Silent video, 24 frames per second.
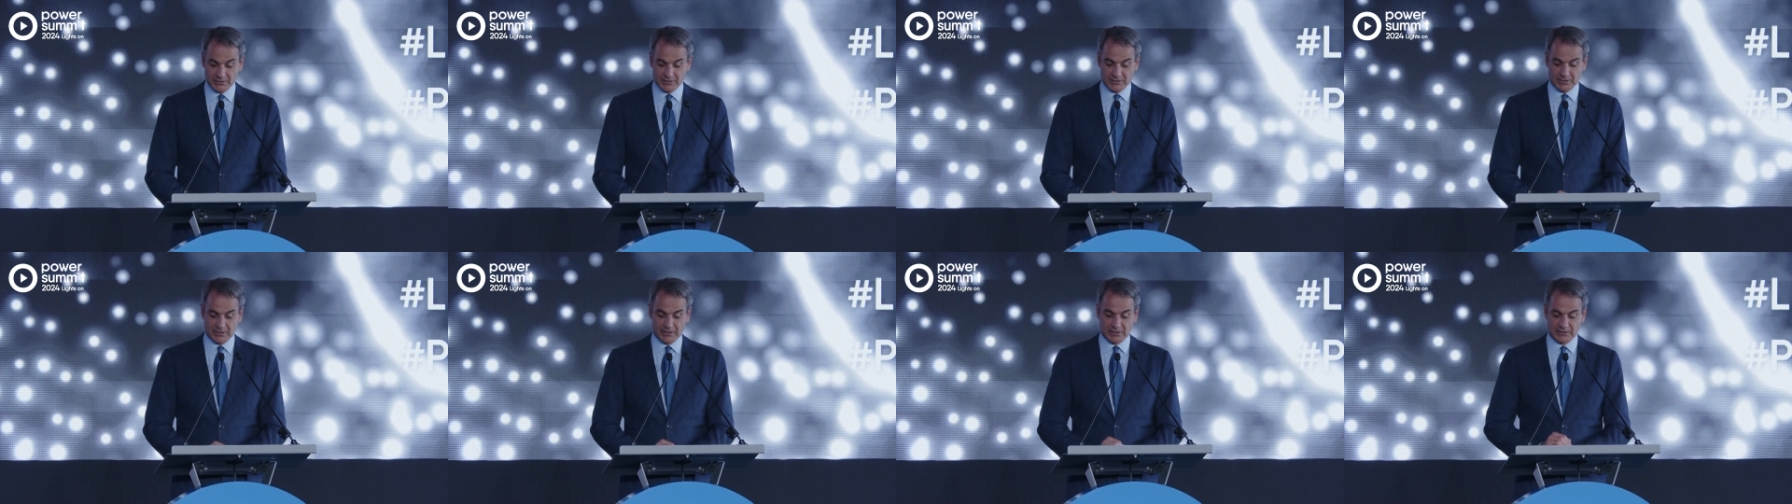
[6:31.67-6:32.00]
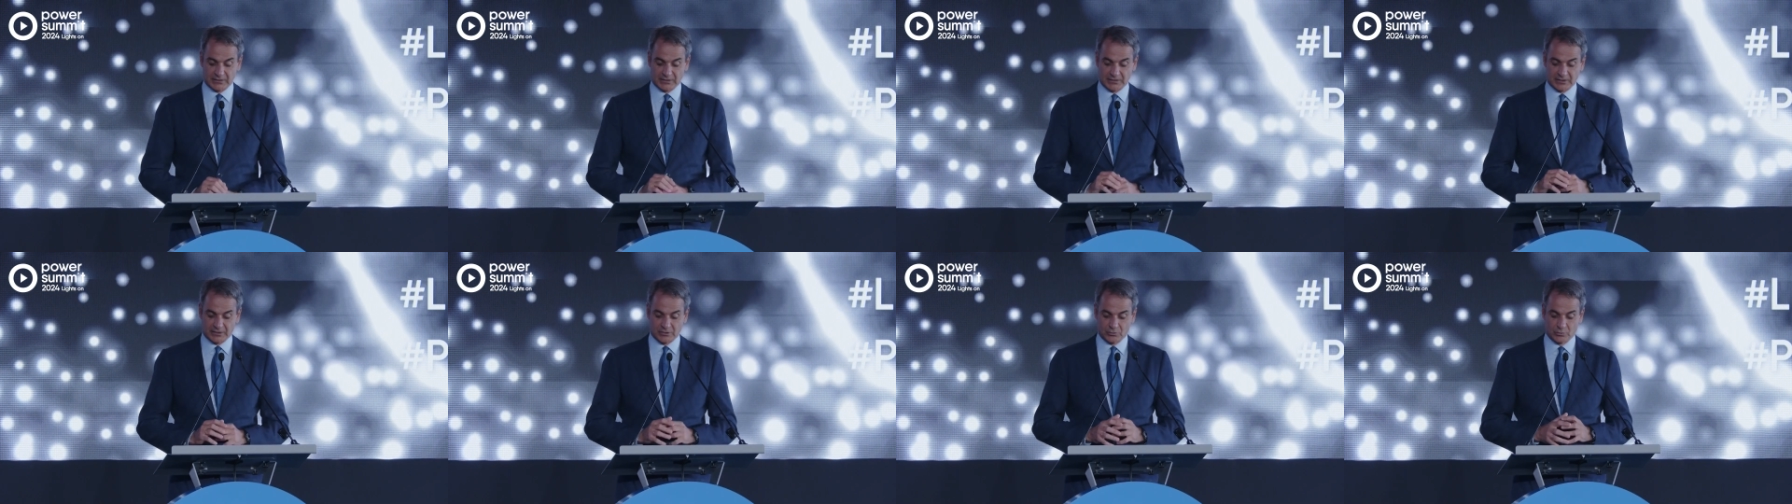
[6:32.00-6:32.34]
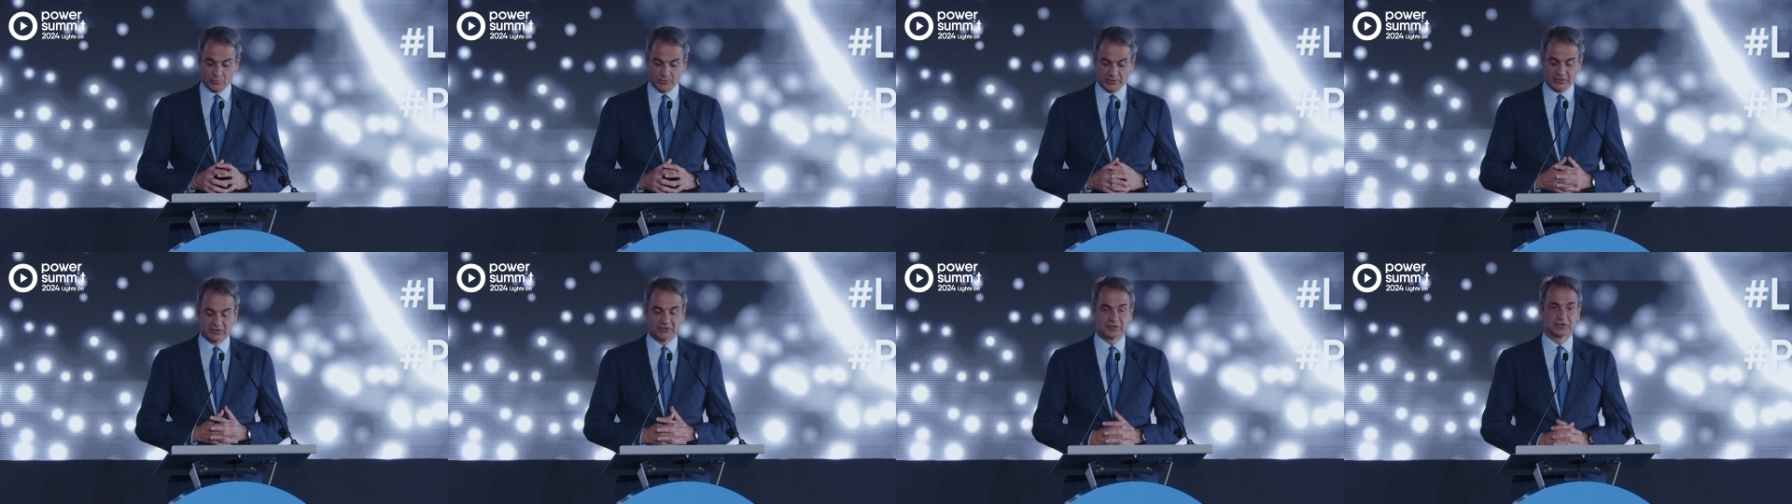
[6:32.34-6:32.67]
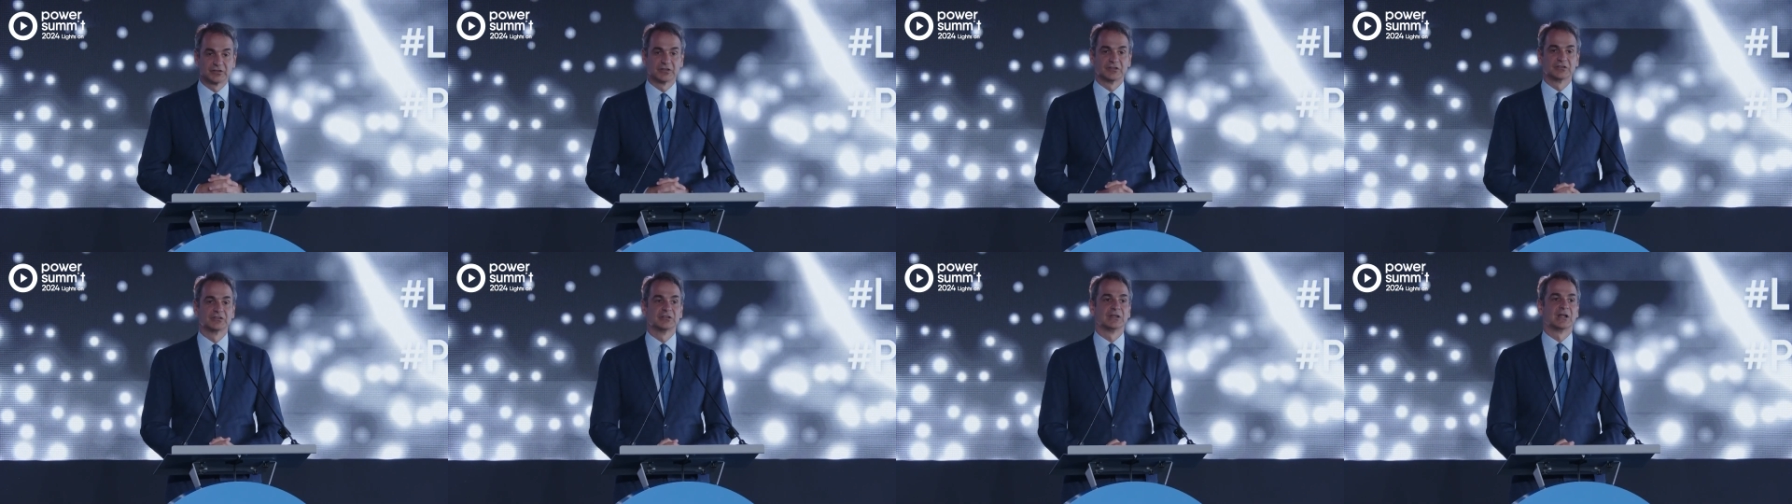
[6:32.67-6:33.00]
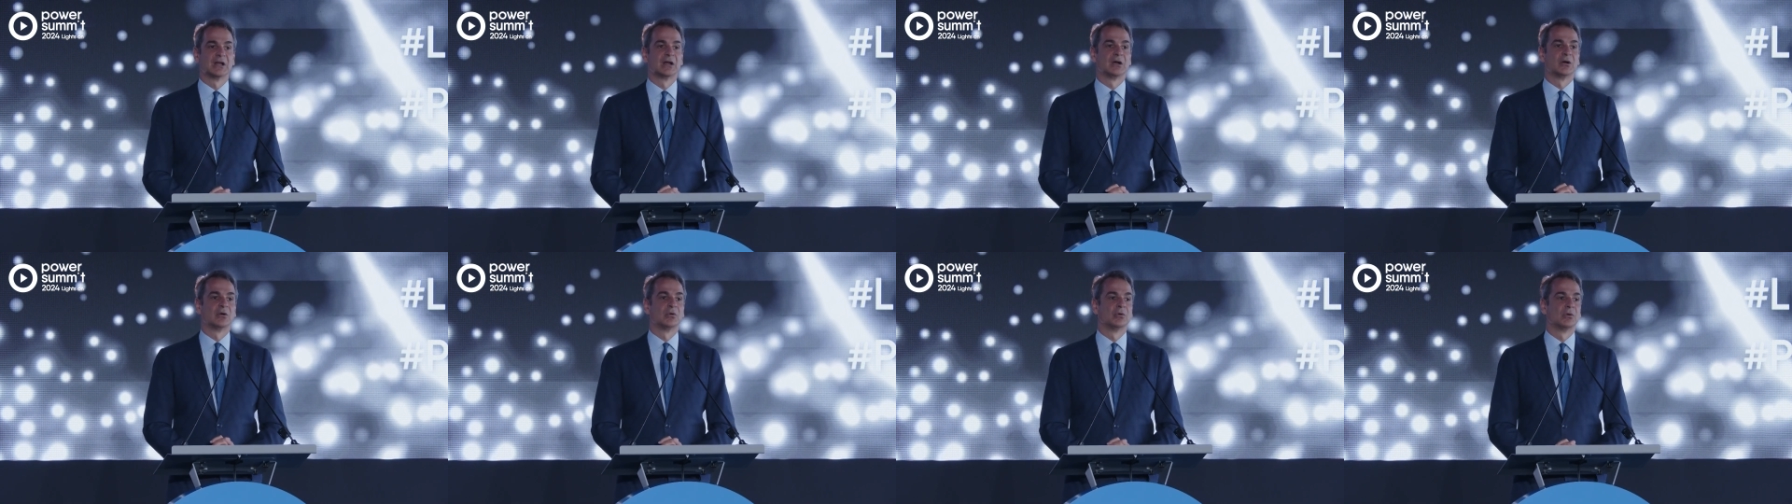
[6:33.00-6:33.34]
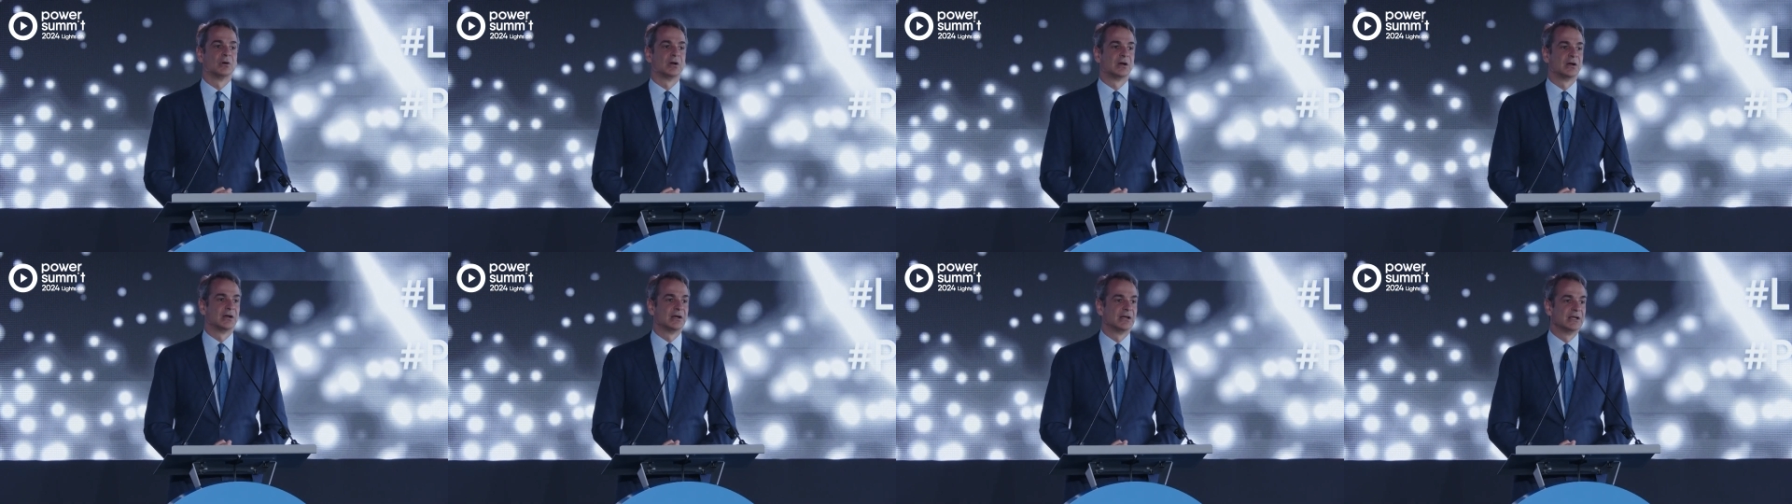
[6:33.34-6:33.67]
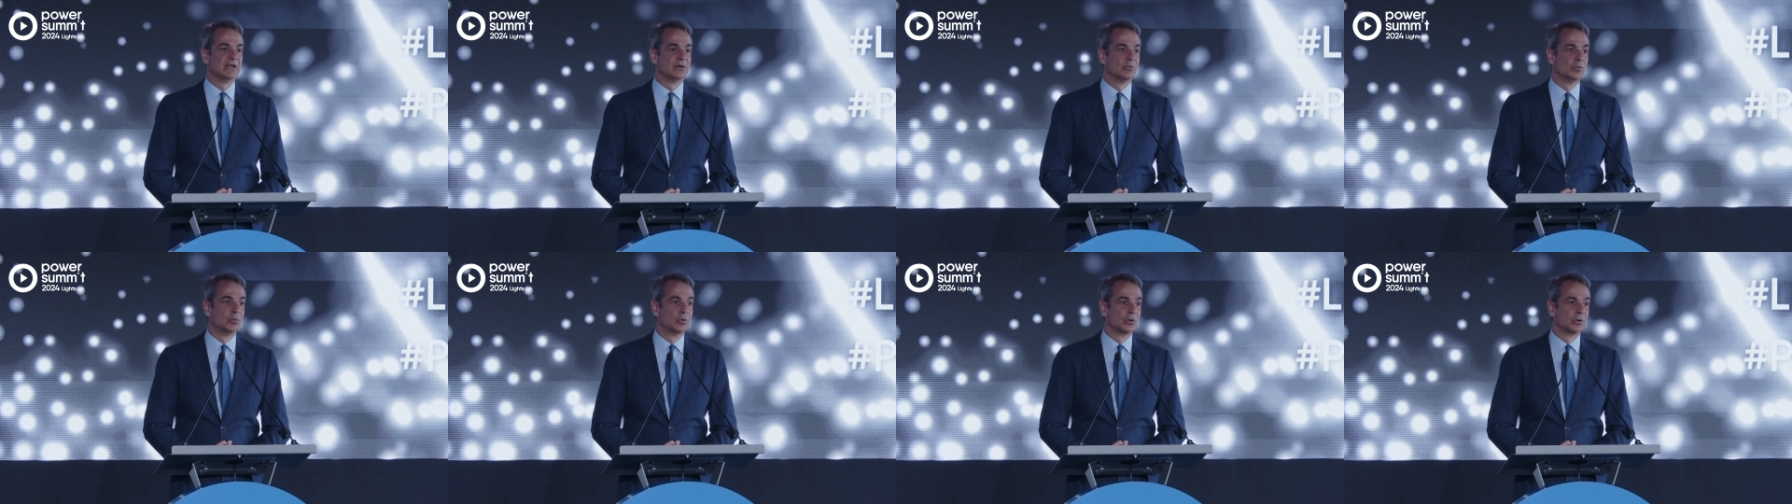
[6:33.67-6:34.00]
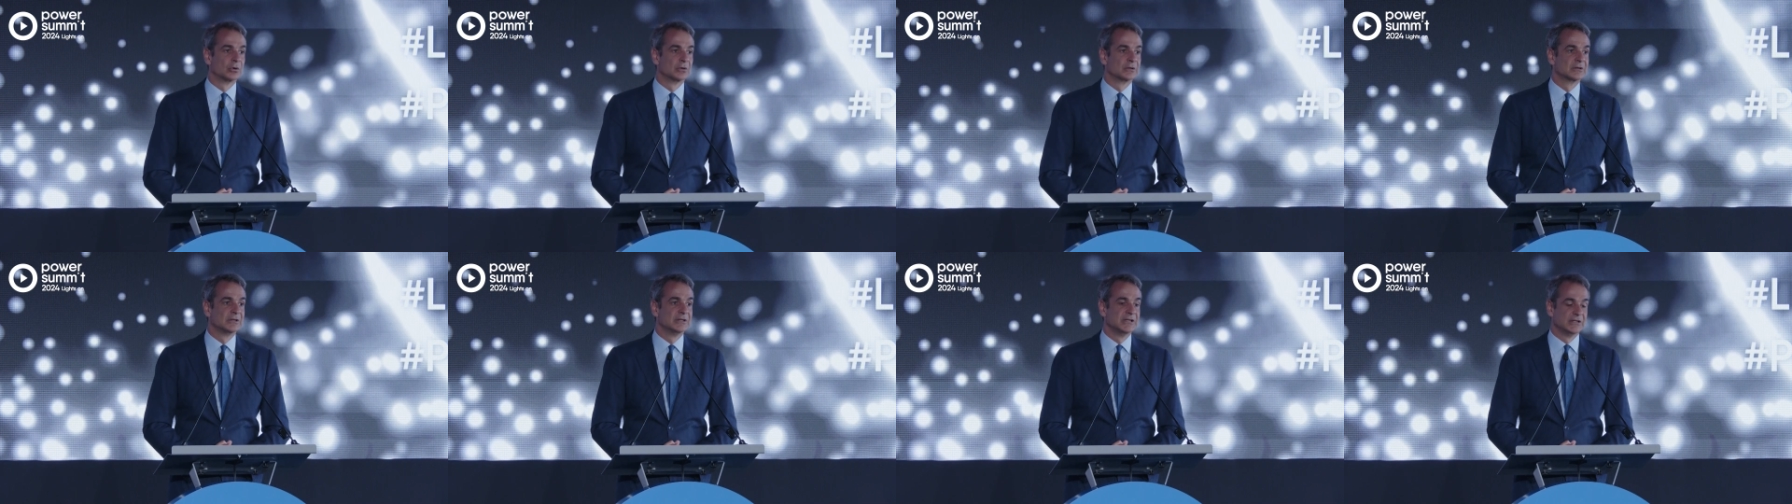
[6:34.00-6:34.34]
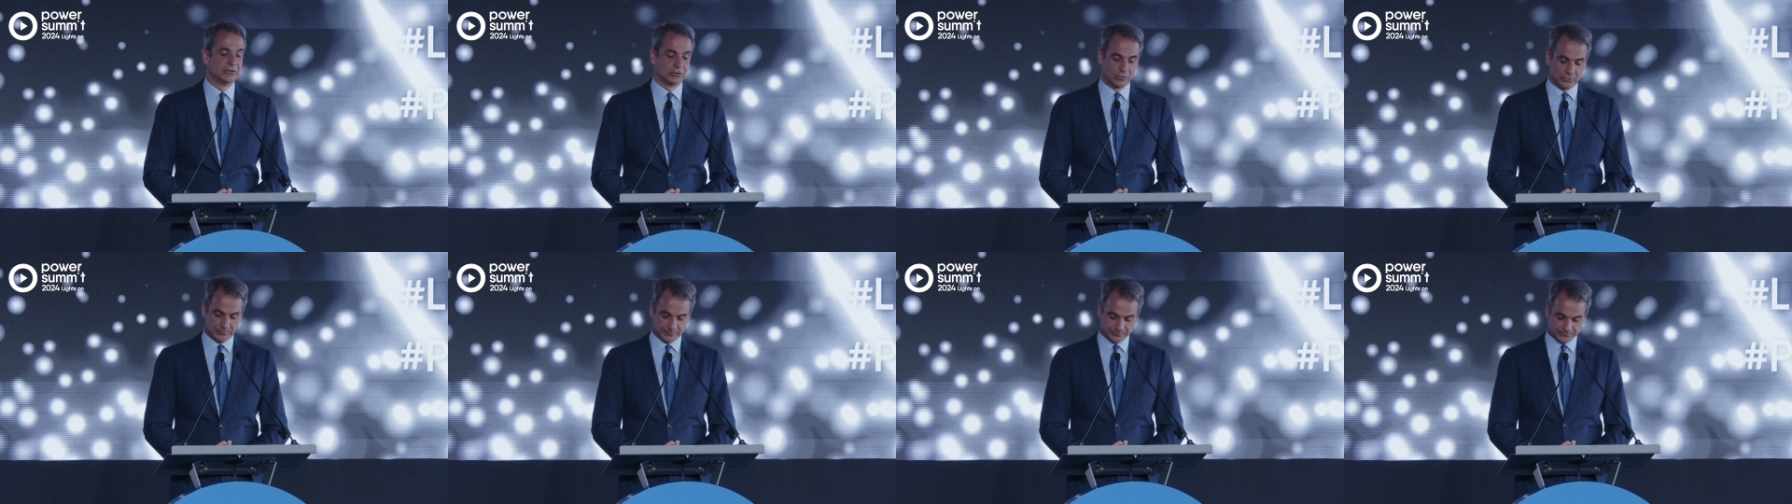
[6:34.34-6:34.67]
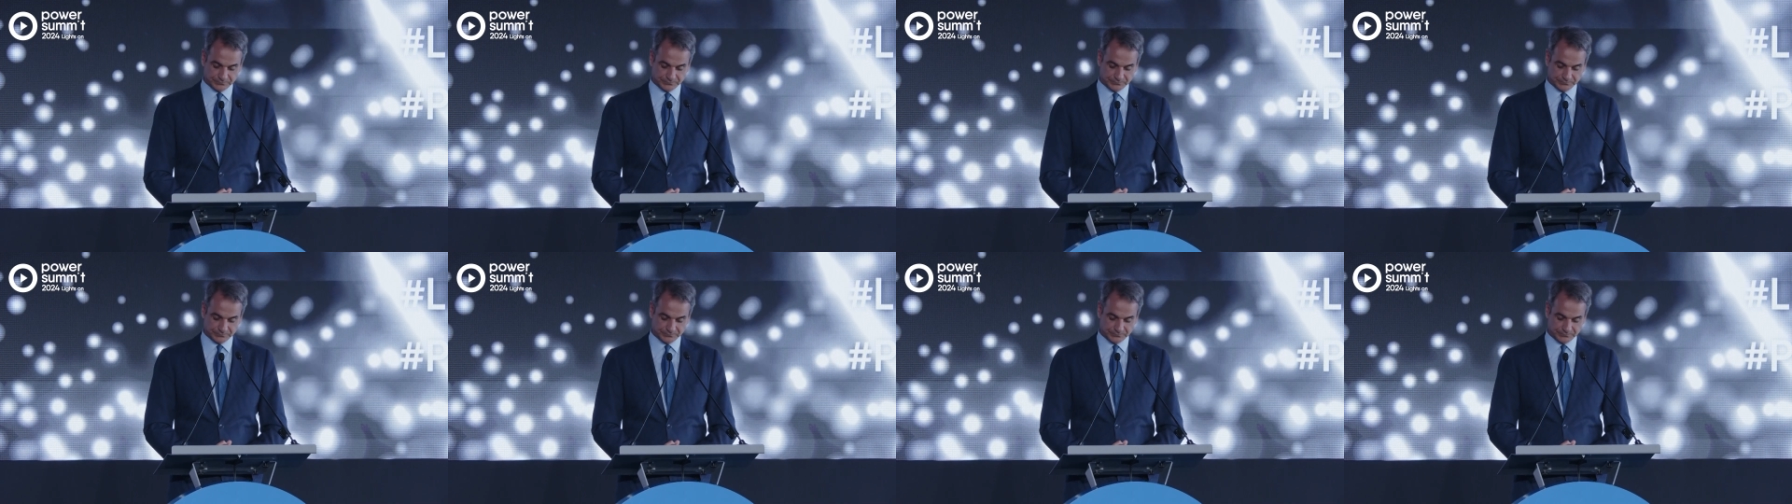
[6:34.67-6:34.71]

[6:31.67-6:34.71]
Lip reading: And Greece is now a world leader